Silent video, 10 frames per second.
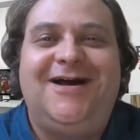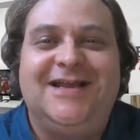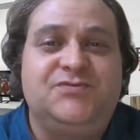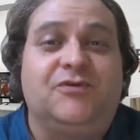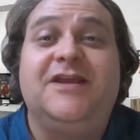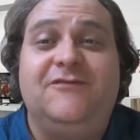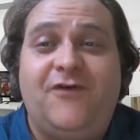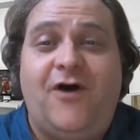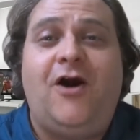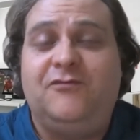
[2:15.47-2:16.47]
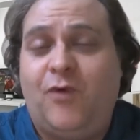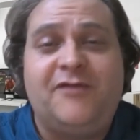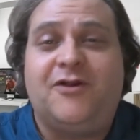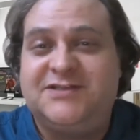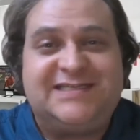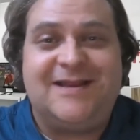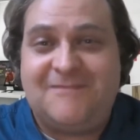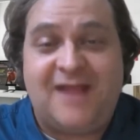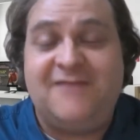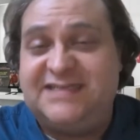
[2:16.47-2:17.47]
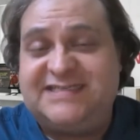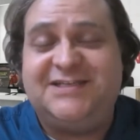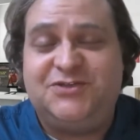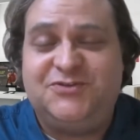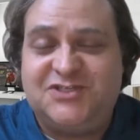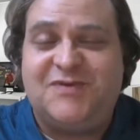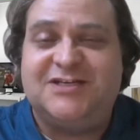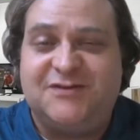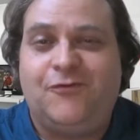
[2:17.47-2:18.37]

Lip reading: is really involved, whether it's in the states you just mentioned,